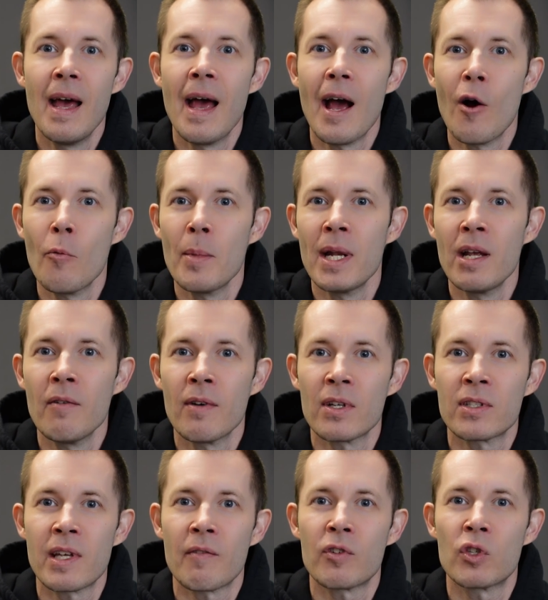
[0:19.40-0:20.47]
How many of
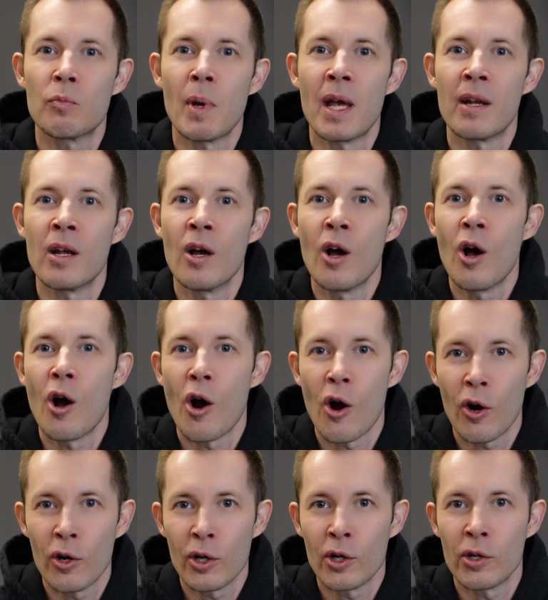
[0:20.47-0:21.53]
us have spent
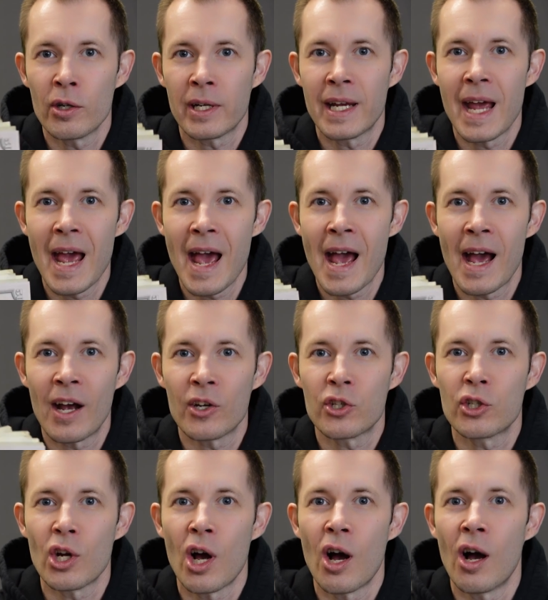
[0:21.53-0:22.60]
hard-earned
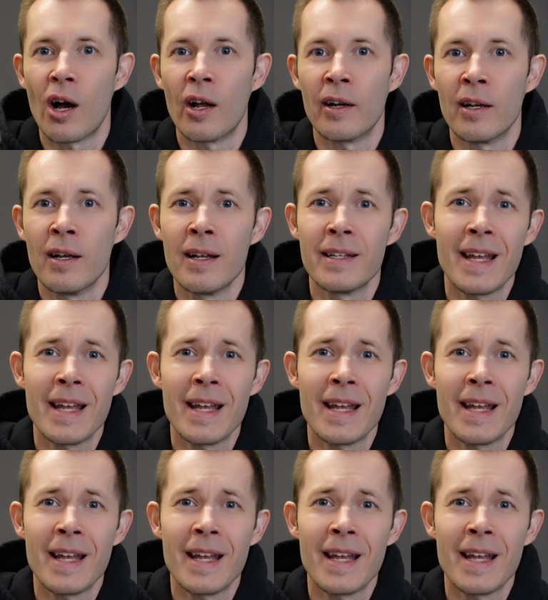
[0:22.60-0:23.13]
cash on